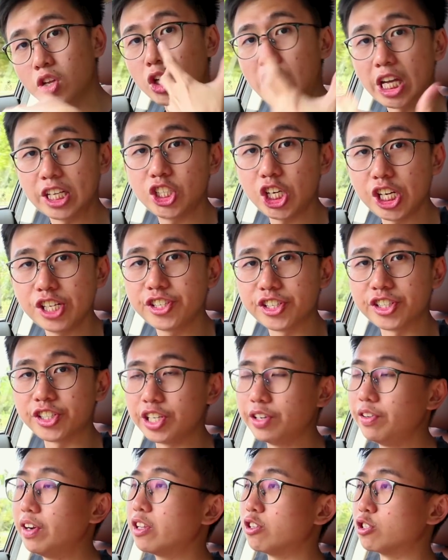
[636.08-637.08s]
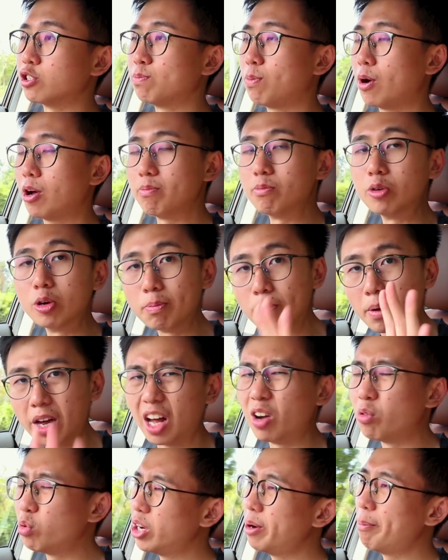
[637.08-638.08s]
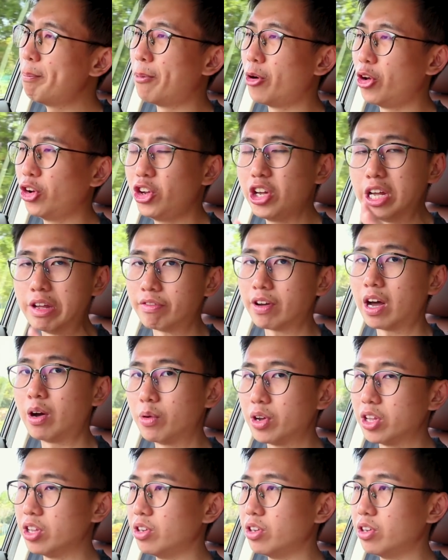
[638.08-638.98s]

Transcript: You can change the steering to sport mode, but I wouldn't bother if I were